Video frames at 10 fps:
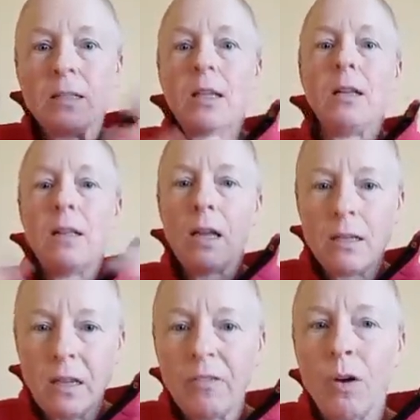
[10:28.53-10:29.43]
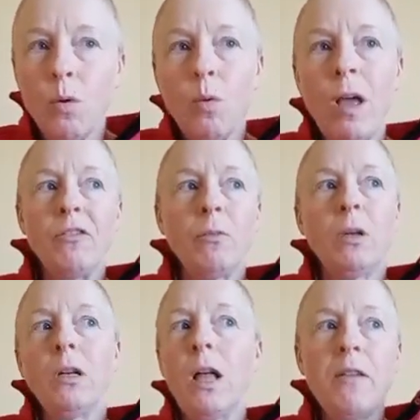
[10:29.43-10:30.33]
They're never away from
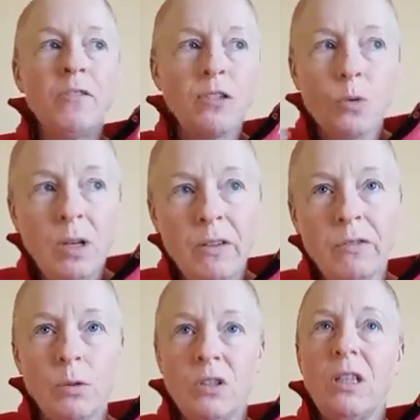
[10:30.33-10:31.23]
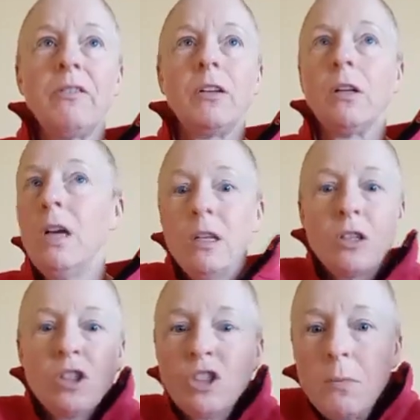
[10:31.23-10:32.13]
it. Life is 24/7. The
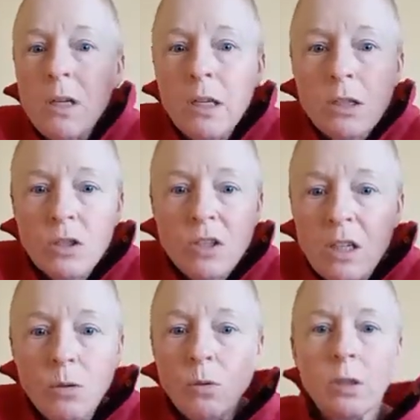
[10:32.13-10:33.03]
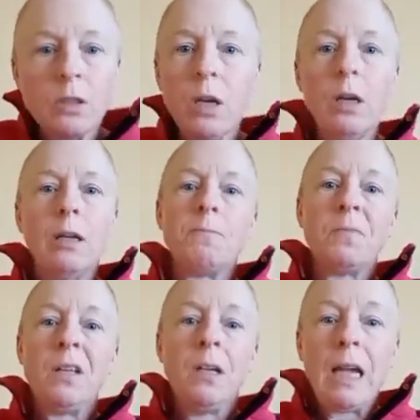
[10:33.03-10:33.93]
stimulus is there all the time,
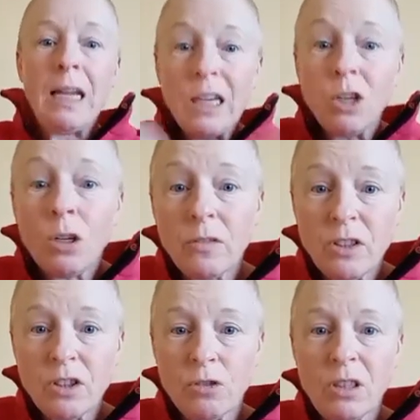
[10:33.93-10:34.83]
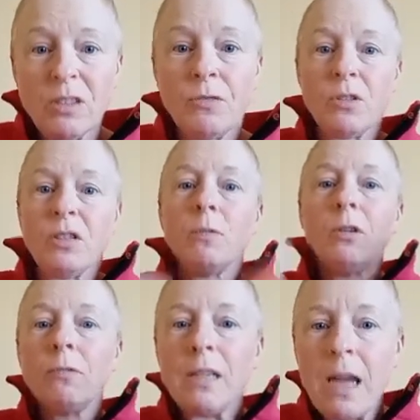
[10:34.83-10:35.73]
and a lot of it's stressful. So we're
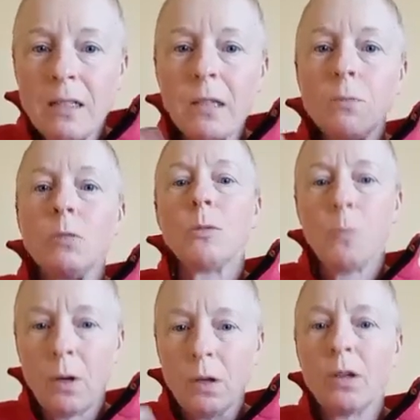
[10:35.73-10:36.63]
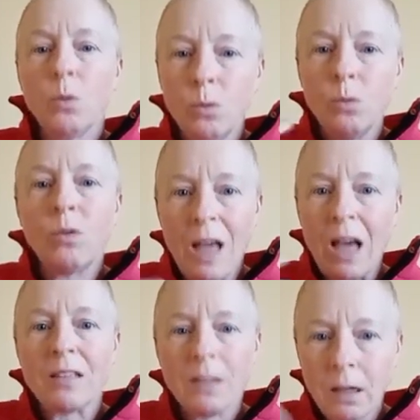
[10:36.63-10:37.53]
reacting and responding all
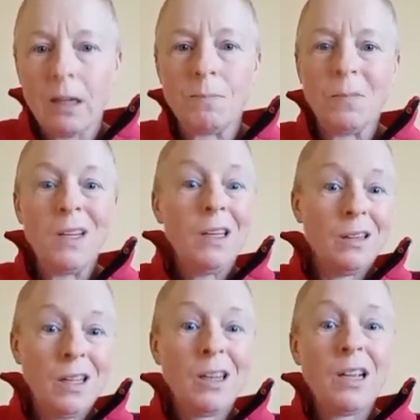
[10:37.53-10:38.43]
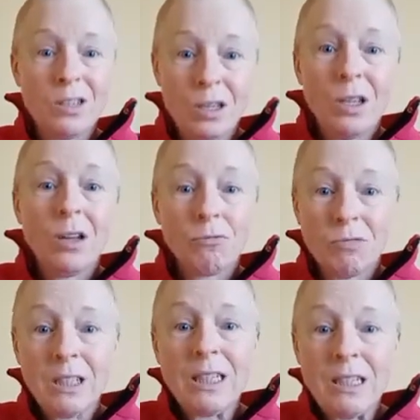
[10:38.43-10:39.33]
the time, and that has
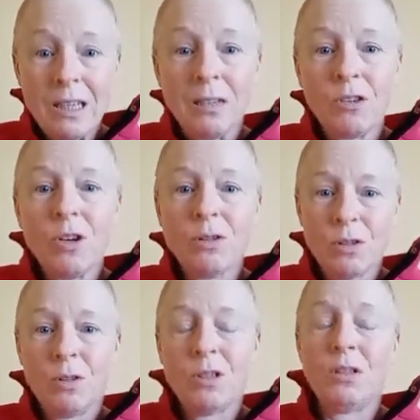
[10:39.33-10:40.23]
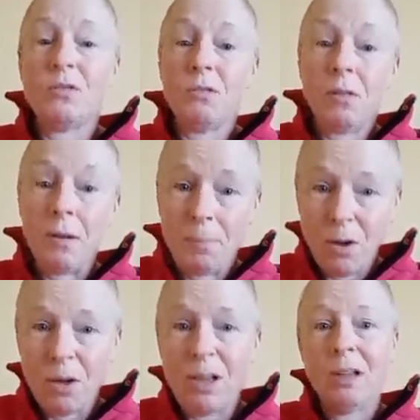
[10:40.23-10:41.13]
really negative consequences for our
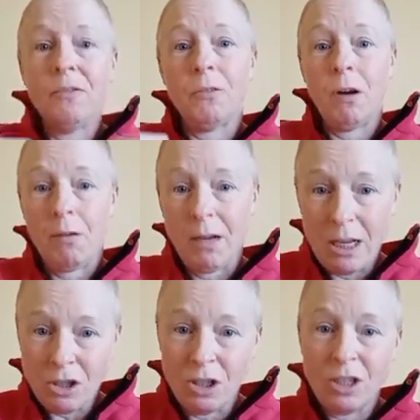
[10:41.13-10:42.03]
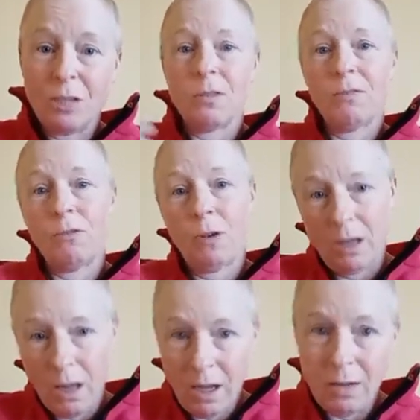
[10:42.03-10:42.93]
body and for our relationships and for our
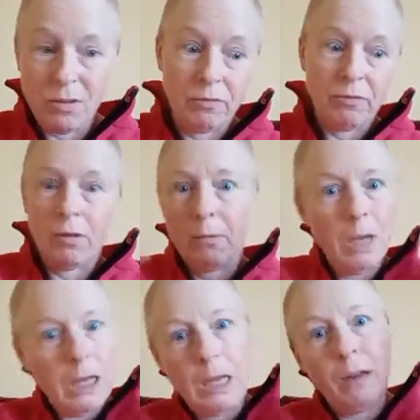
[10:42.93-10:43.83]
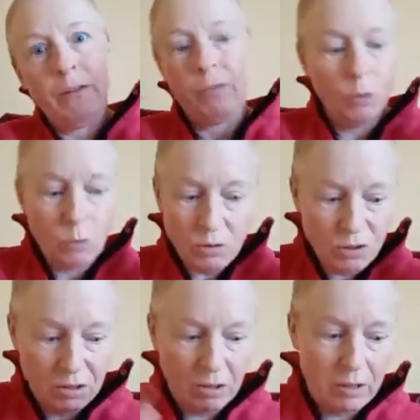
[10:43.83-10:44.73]
lives and for our money and for all
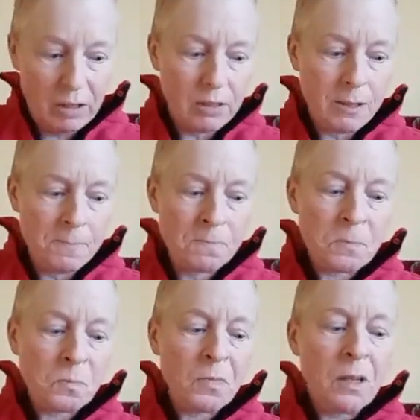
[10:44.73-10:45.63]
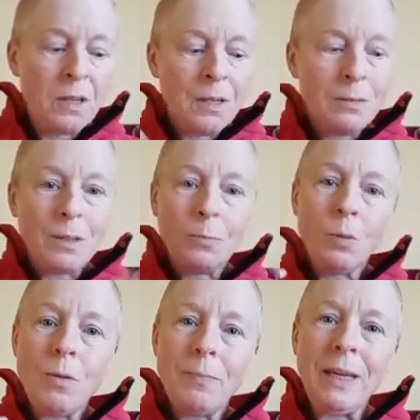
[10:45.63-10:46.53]
sorts of things. But the
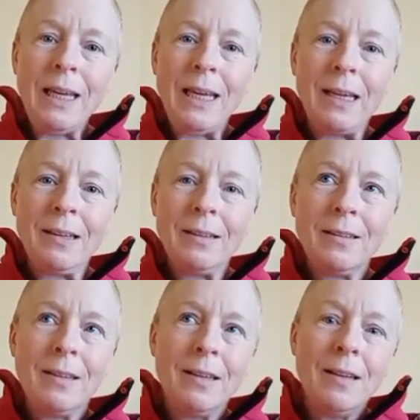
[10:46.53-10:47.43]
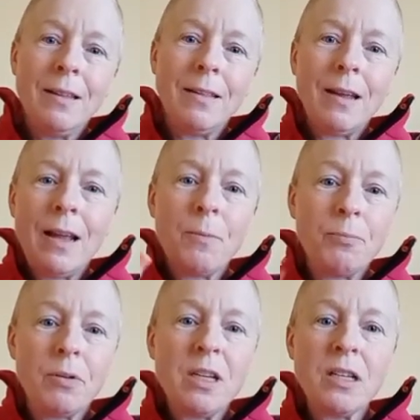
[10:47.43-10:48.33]
point being that our
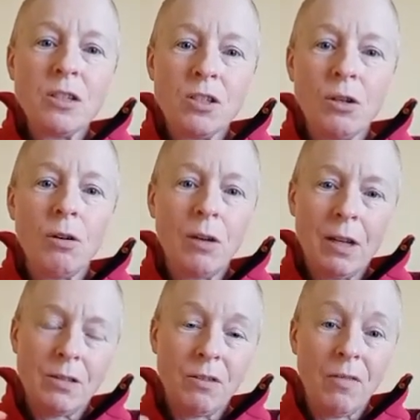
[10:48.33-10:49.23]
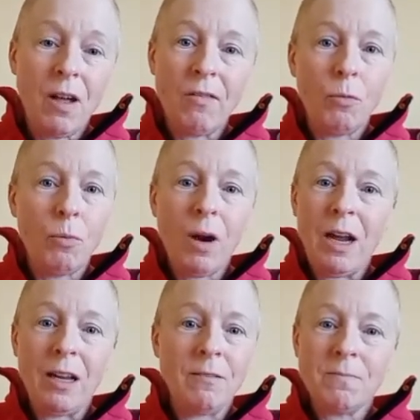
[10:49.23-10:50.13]
prehistoric survival
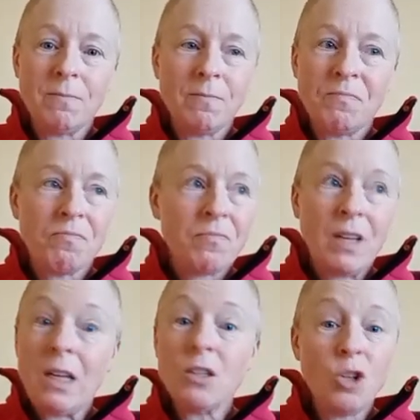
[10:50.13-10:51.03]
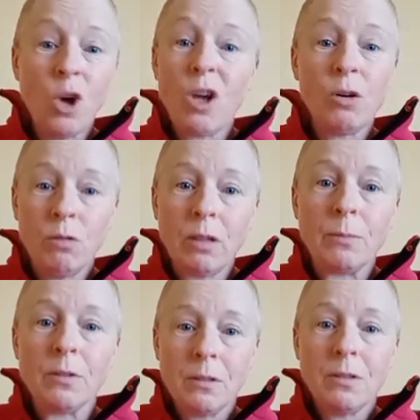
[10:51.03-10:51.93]
brain is not
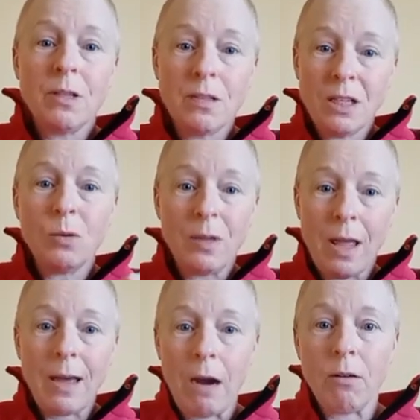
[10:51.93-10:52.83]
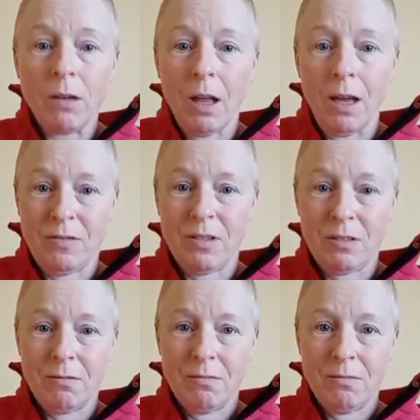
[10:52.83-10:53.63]
equipped to deal with our current lives.